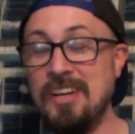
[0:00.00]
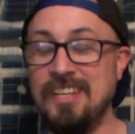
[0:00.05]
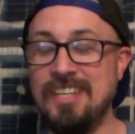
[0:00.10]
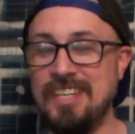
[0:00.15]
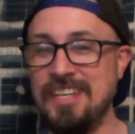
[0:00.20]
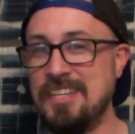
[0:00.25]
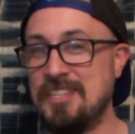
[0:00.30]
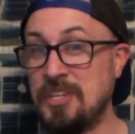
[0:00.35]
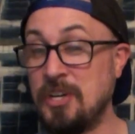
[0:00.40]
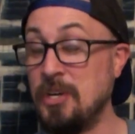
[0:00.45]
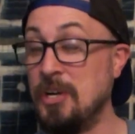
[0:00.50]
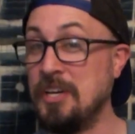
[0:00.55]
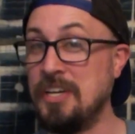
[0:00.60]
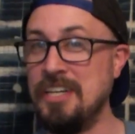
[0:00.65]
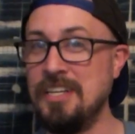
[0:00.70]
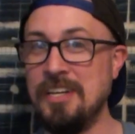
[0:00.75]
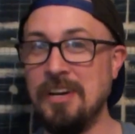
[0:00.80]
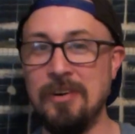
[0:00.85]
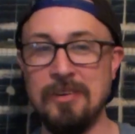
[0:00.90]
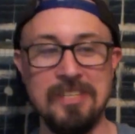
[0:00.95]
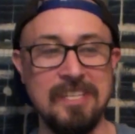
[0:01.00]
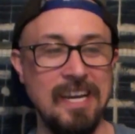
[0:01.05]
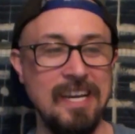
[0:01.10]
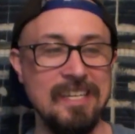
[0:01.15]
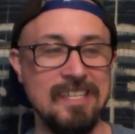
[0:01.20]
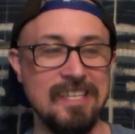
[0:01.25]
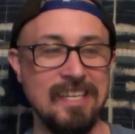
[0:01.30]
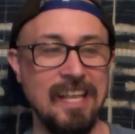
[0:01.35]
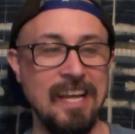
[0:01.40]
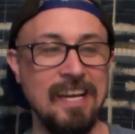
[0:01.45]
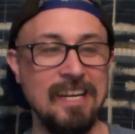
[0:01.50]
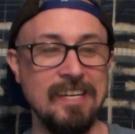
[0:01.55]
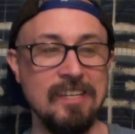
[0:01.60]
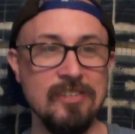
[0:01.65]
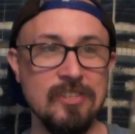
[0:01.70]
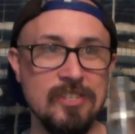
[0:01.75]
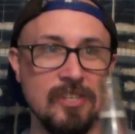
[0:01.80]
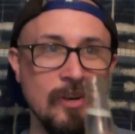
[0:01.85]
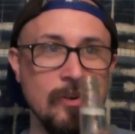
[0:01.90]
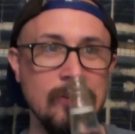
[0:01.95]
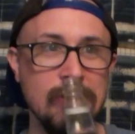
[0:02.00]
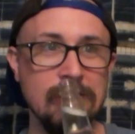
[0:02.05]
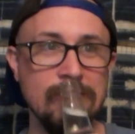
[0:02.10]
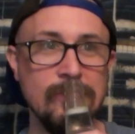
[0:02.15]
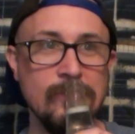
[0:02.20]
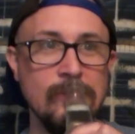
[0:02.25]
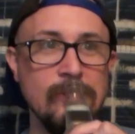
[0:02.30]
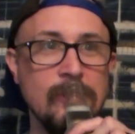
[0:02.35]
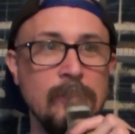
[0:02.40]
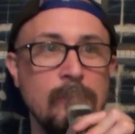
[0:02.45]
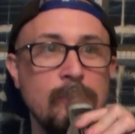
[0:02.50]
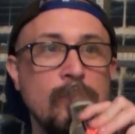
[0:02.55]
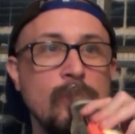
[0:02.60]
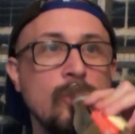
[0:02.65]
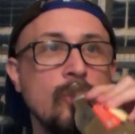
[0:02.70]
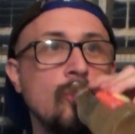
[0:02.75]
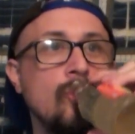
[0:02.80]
this cookie dough tastes like in soda form.